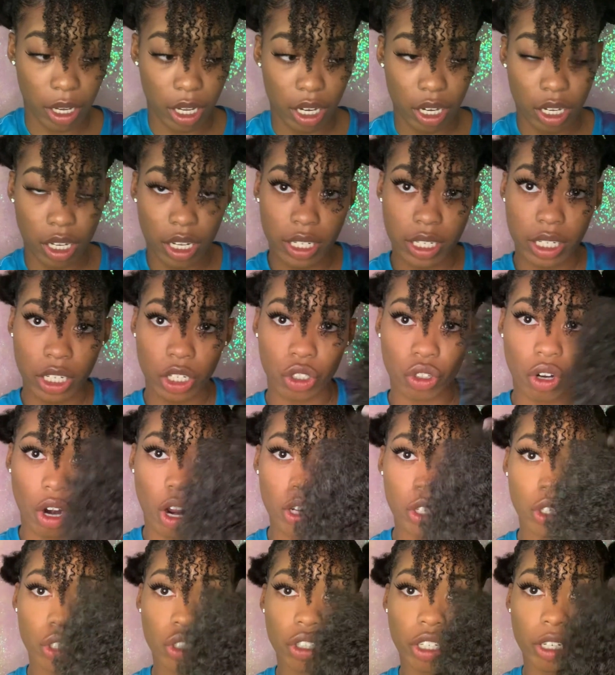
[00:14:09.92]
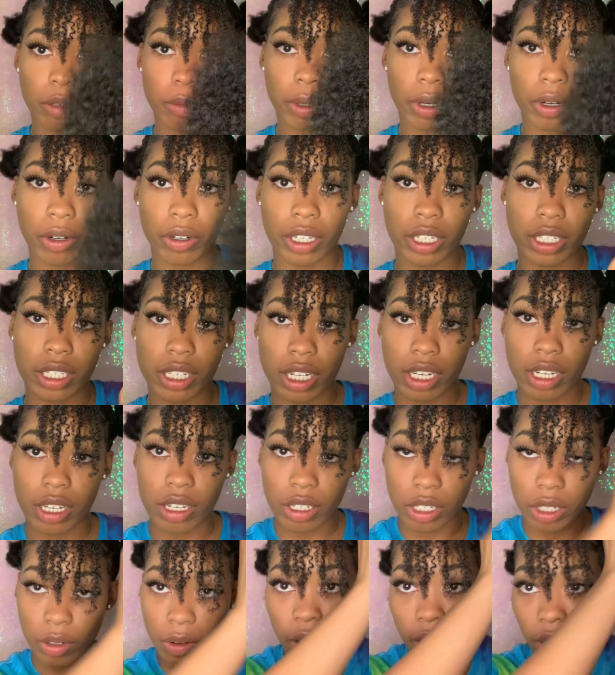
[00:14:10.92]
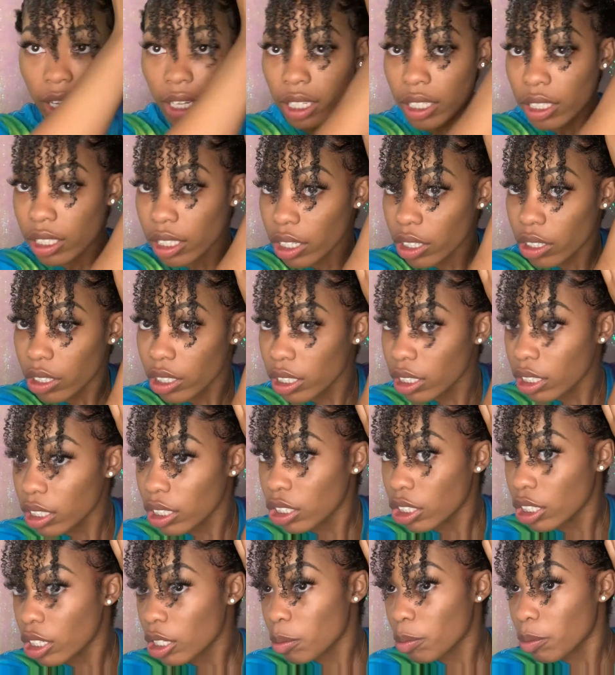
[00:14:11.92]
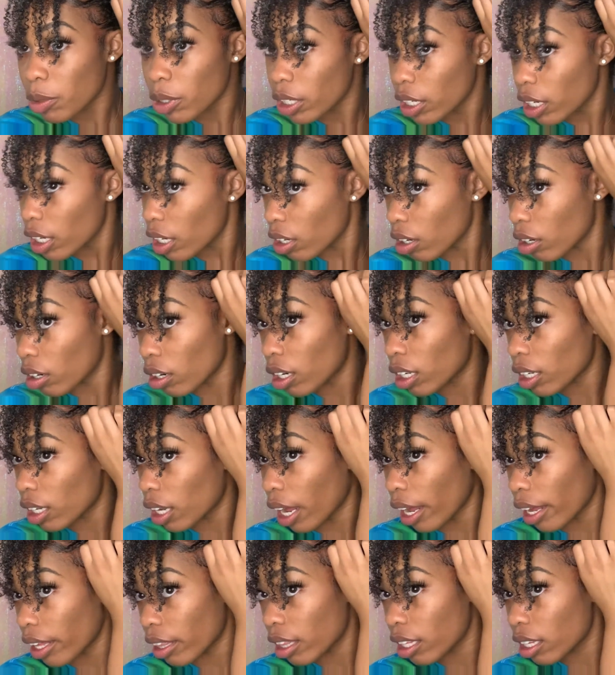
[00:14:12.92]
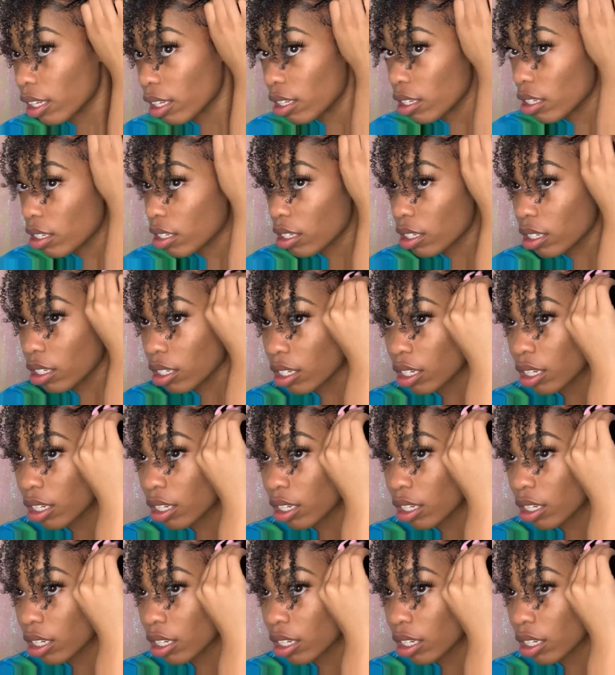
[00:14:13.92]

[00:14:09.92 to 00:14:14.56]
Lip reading: it's a drawstring ponytail, so I can literally just put it on like this,